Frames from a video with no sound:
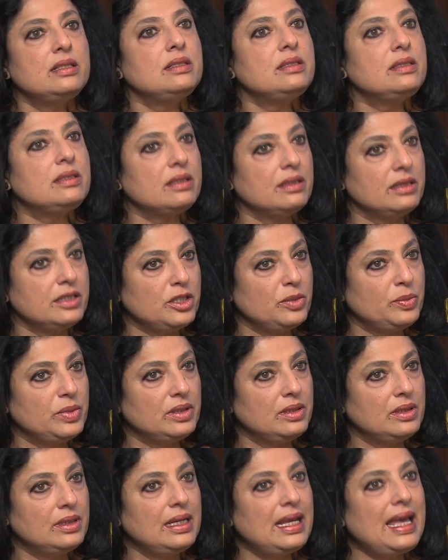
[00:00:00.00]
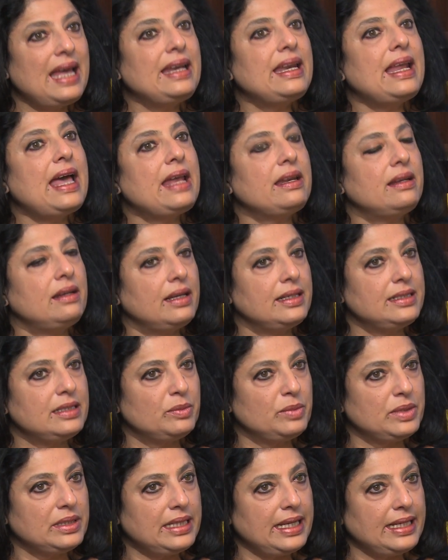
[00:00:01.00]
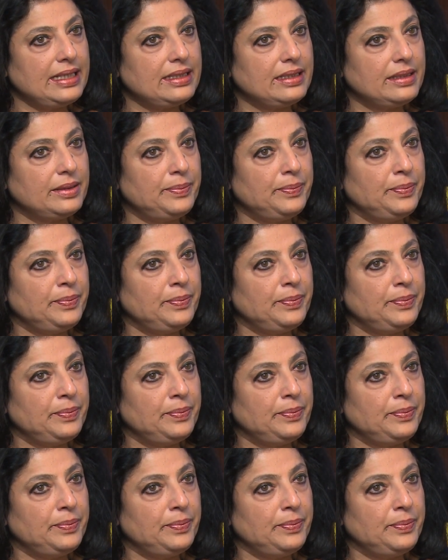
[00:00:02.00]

searchable, and analyzable data.